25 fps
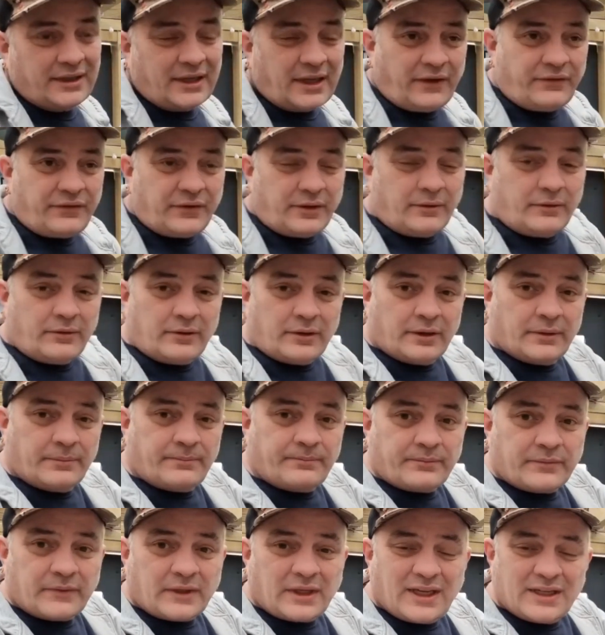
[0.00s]
If you're on a
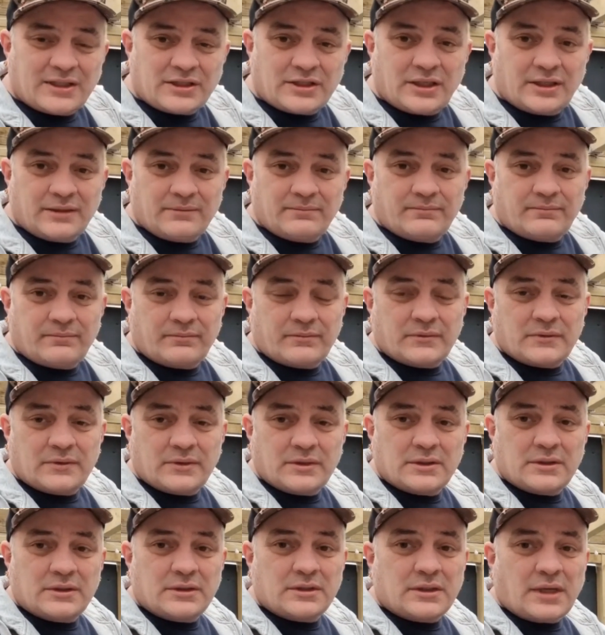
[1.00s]
kitchen
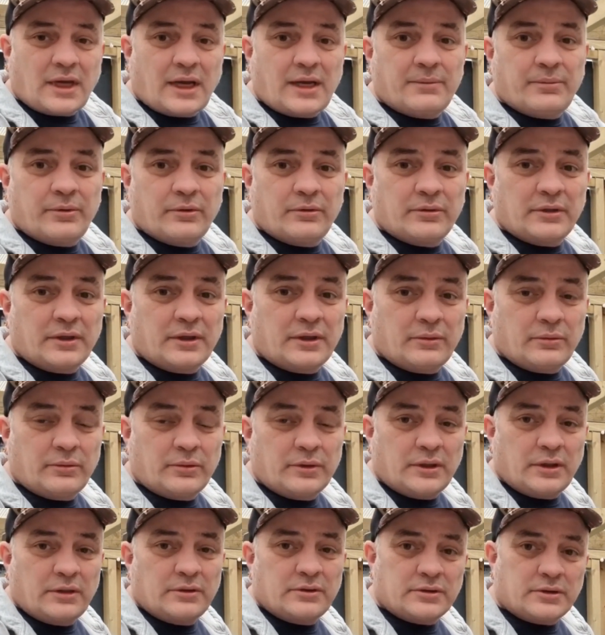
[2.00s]
table that you were
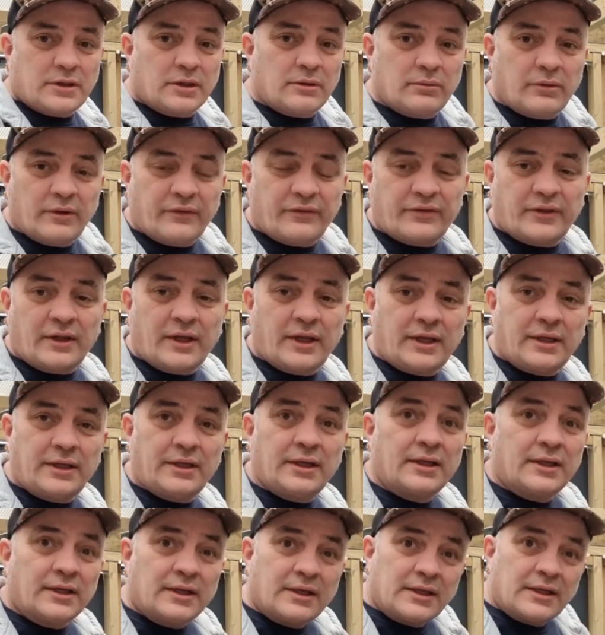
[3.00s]
used to with the
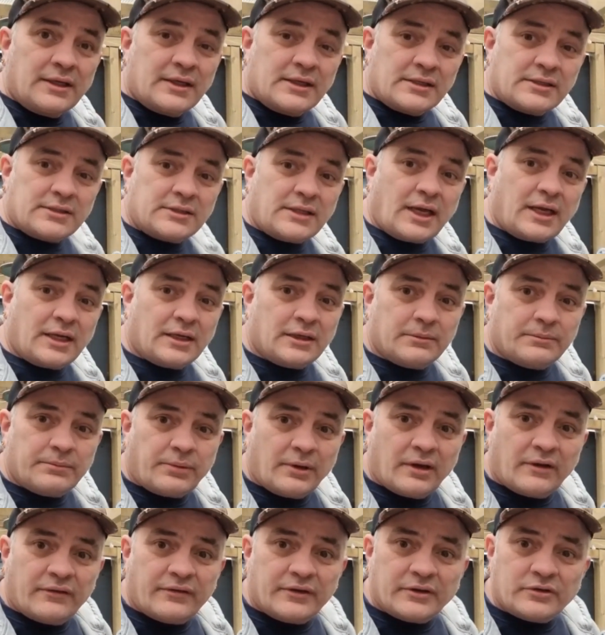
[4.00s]
standard
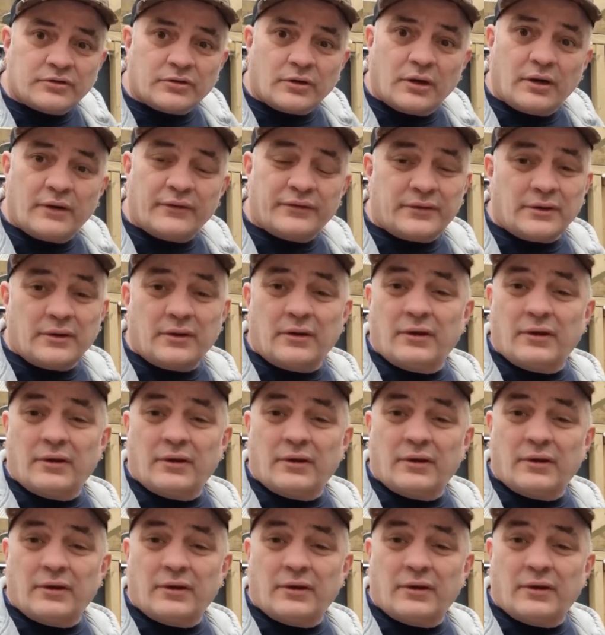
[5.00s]
PerfectDraft,